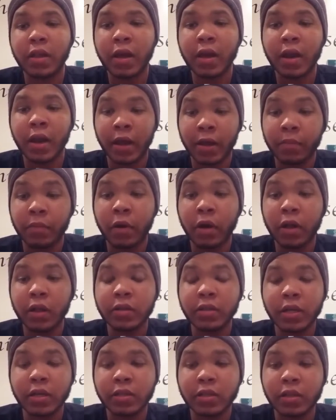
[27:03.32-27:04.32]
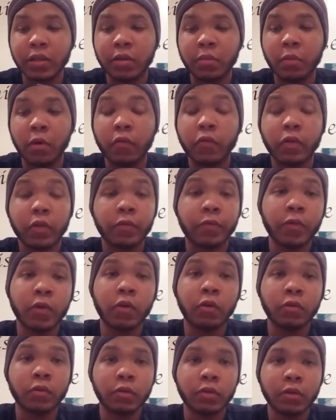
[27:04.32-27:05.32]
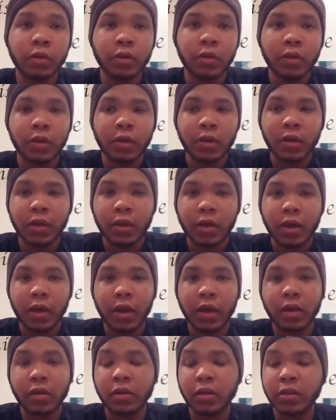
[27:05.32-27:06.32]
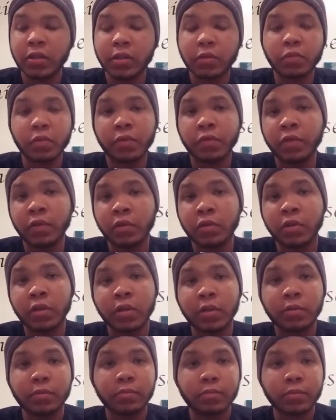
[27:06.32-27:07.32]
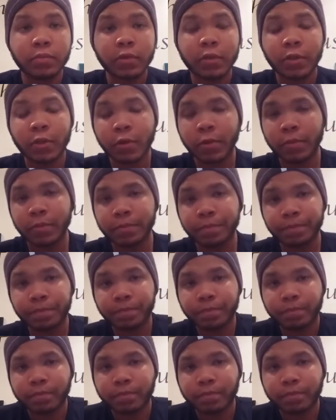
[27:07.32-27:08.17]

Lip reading: to that. I apologized to him over the phone, and he just refused it. So,